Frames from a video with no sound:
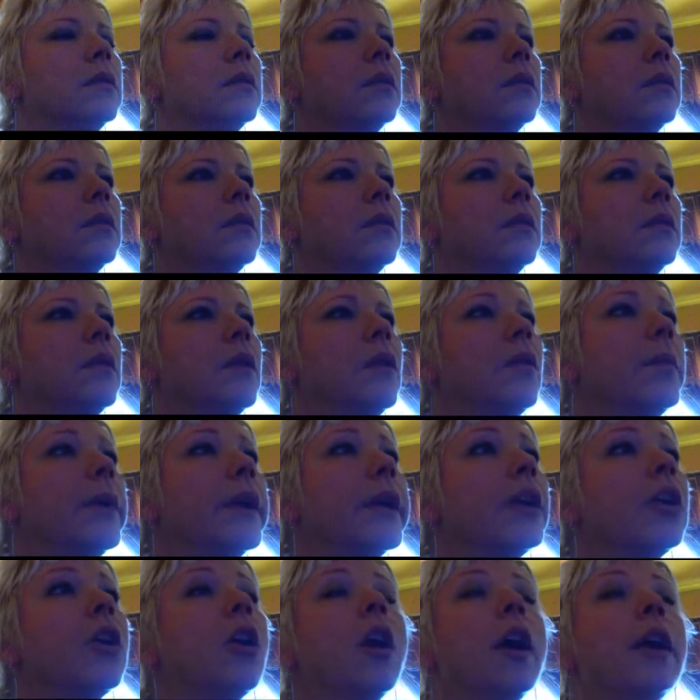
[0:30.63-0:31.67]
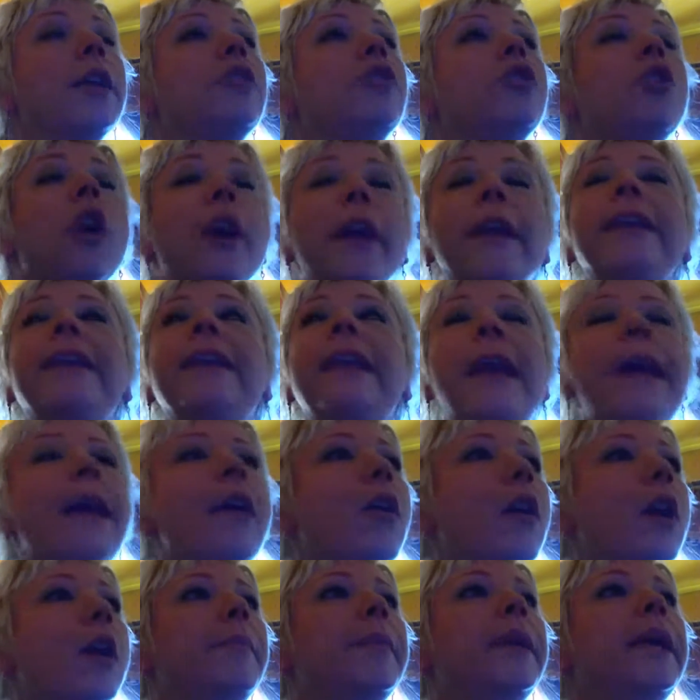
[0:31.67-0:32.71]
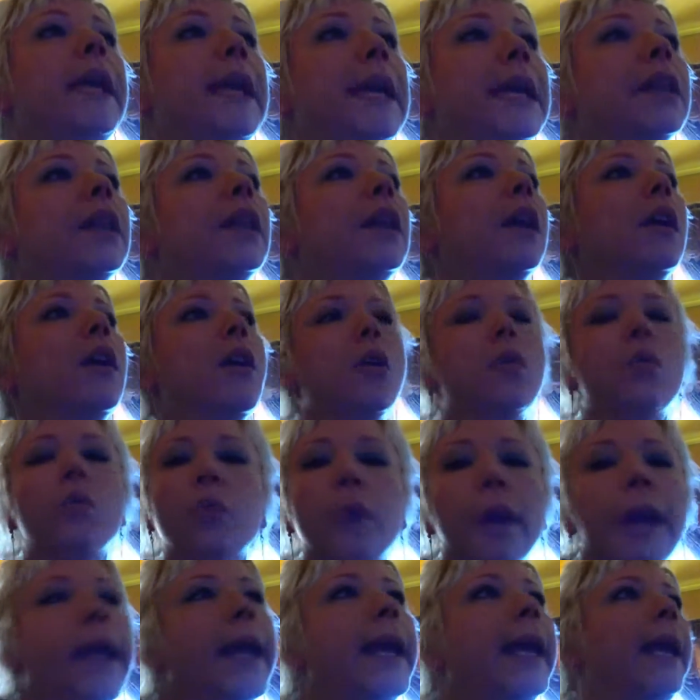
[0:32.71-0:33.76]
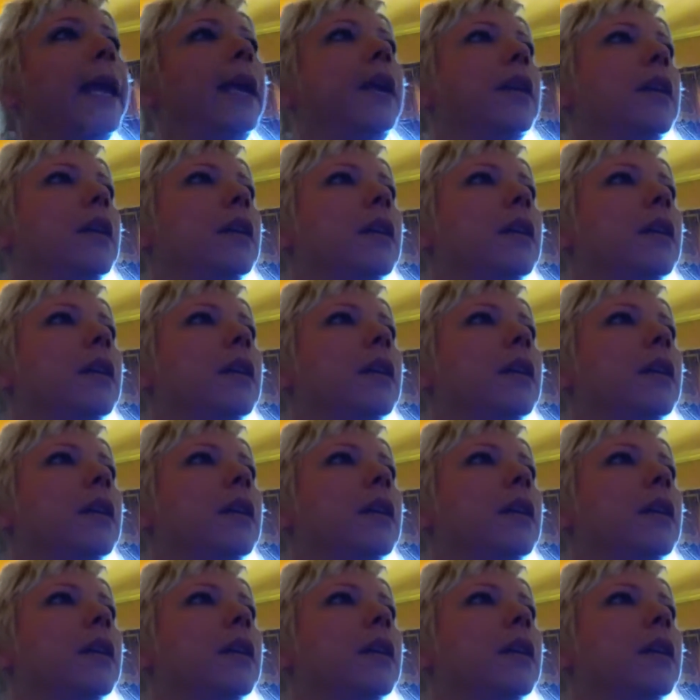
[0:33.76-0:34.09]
Oh my god, not now. I'm healing a rage.